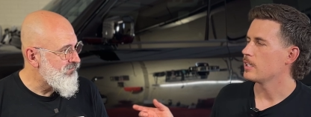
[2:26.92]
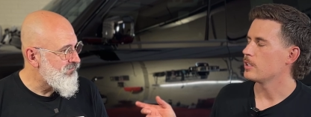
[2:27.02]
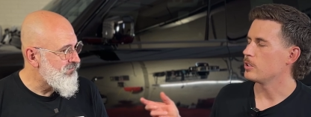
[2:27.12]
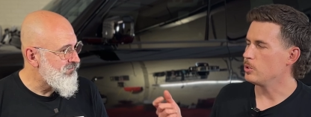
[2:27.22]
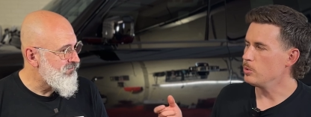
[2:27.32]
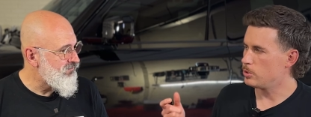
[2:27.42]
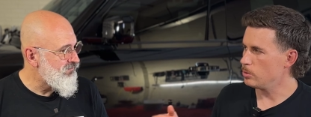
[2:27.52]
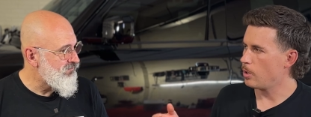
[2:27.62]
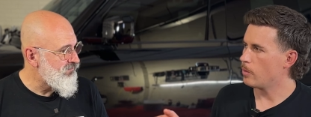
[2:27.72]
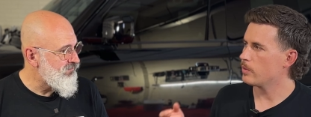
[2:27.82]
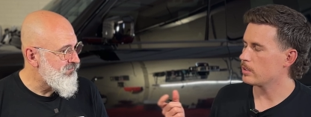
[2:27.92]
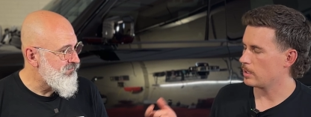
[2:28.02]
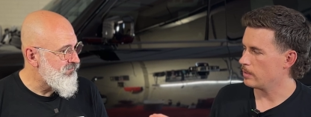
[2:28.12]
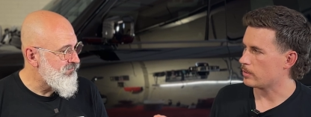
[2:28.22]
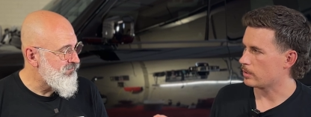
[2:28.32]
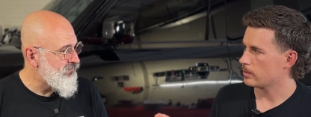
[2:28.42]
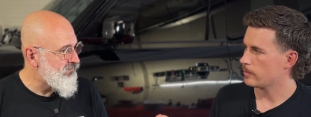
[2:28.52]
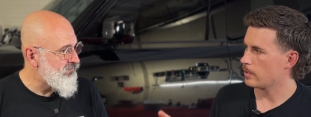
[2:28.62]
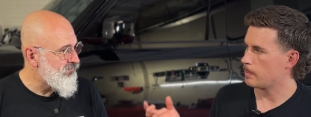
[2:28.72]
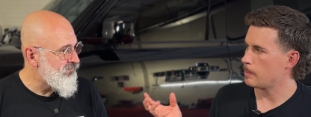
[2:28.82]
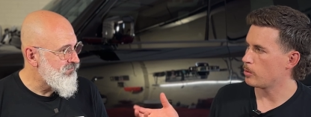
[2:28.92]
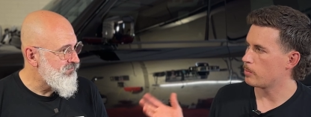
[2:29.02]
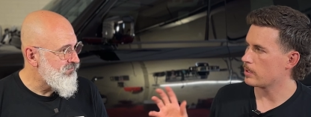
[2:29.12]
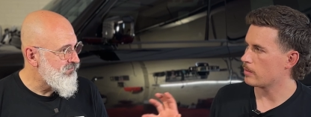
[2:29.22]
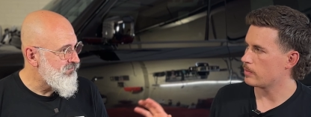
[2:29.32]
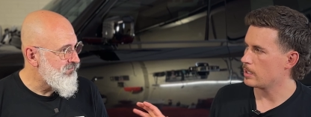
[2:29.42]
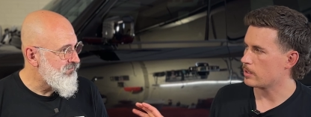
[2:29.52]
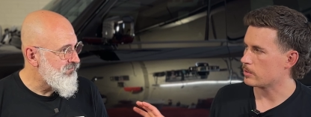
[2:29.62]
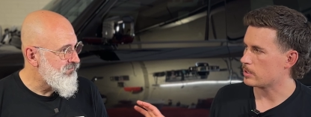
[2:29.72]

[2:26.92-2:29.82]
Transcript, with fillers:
Speaker 1: you do over-deliver for the people who bring their vehicles